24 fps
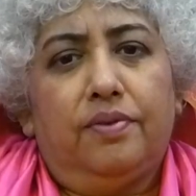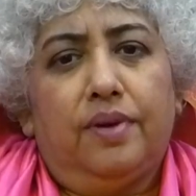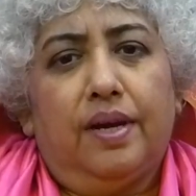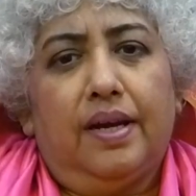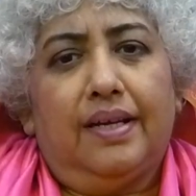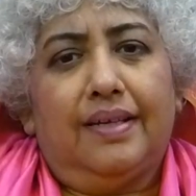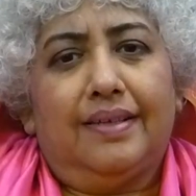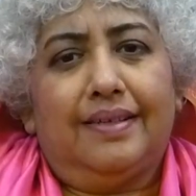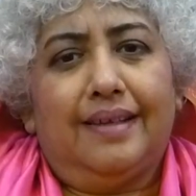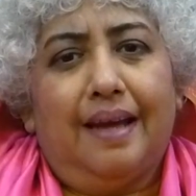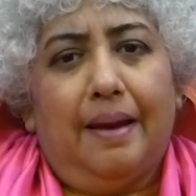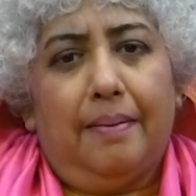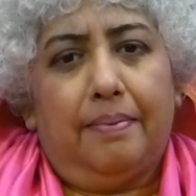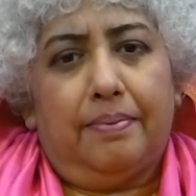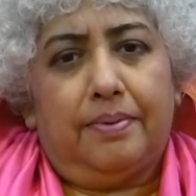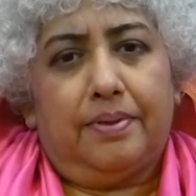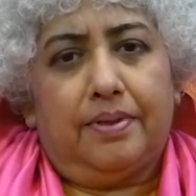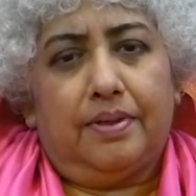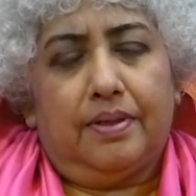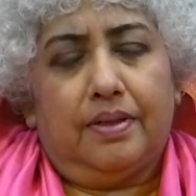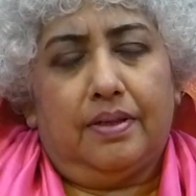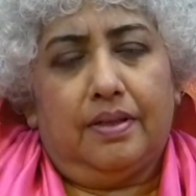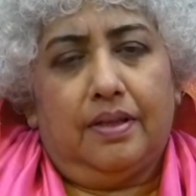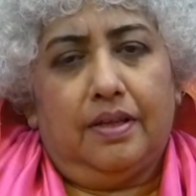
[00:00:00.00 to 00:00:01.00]

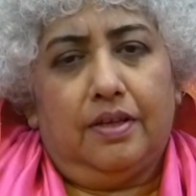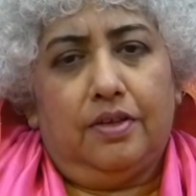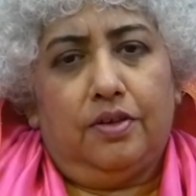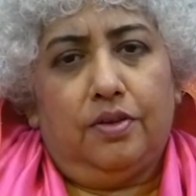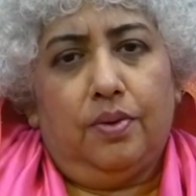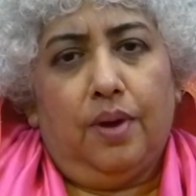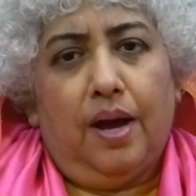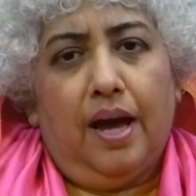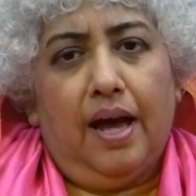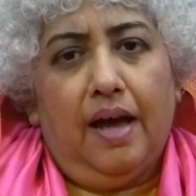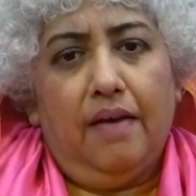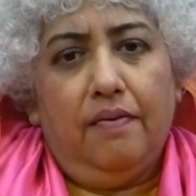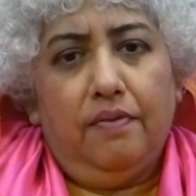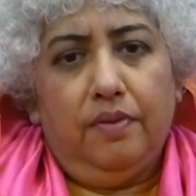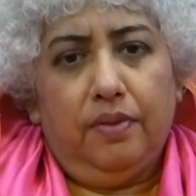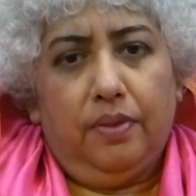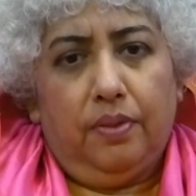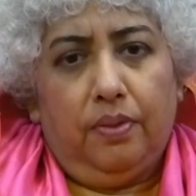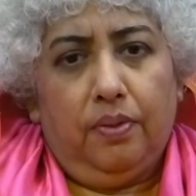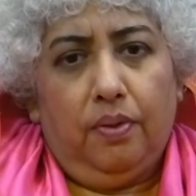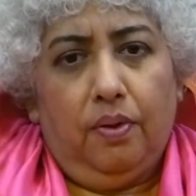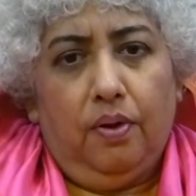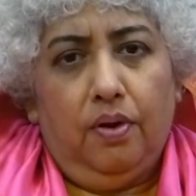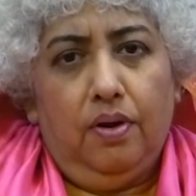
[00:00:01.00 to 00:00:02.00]
accept that you have a
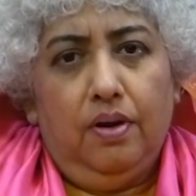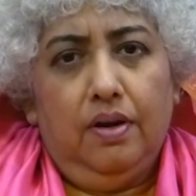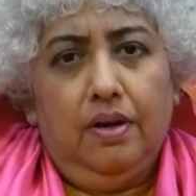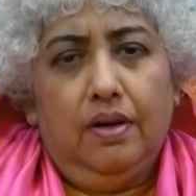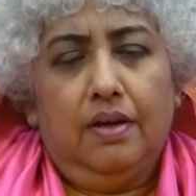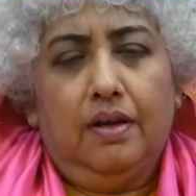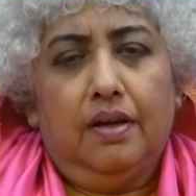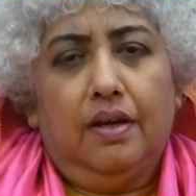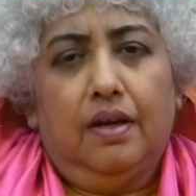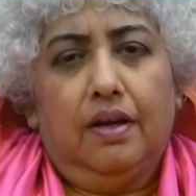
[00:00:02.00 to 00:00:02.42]
thorn,